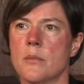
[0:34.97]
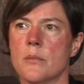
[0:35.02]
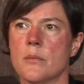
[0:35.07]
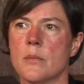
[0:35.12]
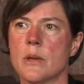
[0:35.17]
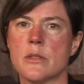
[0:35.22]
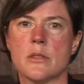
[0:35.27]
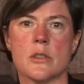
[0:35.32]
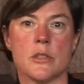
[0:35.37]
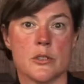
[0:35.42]

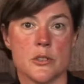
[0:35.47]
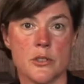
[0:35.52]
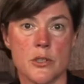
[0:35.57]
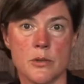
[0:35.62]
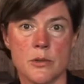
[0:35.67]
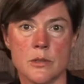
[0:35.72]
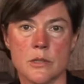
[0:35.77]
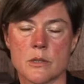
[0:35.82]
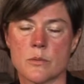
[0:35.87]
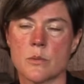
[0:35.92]
with
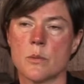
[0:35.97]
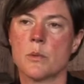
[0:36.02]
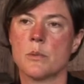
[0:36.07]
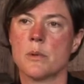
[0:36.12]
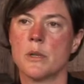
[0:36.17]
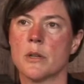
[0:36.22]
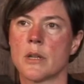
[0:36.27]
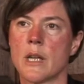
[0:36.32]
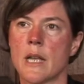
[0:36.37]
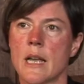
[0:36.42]
students, when we
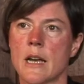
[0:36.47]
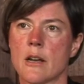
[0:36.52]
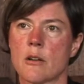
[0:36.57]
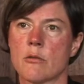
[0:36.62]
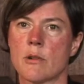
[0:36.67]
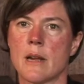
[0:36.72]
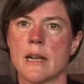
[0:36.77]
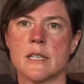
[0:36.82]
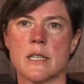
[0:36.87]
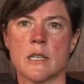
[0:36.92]
were looking at
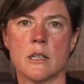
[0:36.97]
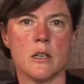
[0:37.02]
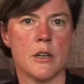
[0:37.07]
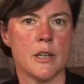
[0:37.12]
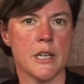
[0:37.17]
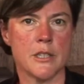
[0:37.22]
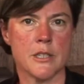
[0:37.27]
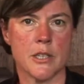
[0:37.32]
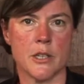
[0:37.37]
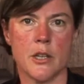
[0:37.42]
creating a
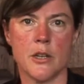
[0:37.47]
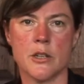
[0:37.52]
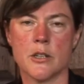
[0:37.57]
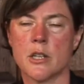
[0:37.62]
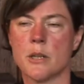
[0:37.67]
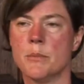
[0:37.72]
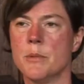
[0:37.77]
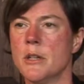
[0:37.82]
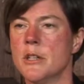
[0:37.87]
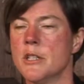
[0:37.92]
learning to learn
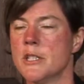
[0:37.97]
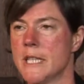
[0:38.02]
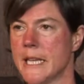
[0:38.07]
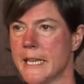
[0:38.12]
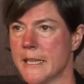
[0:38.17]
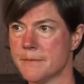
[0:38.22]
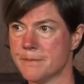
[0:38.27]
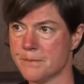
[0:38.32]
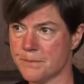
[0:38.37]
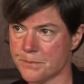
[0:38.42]

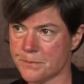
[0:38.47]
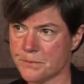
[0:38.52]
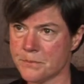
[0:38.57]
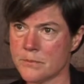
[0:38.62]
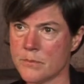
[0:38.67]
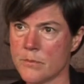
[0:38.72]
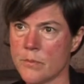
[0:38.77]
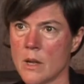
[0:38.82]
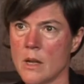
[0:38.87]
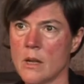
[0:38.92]
community,
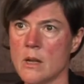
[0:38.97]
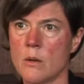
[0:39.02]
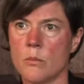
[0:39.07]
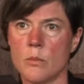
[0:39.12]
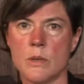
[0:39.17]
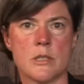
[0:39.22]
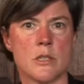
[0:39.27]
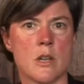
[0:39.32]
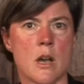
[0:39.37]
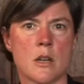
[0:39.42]

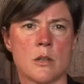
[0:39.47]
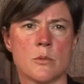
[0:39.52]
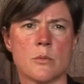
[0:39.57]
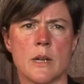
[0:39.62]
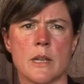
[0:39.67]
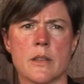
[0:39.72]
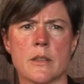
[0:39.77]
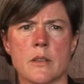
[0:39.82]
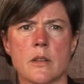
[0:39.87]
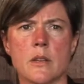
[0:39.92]
we started
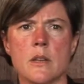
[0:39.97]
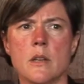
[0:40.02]
with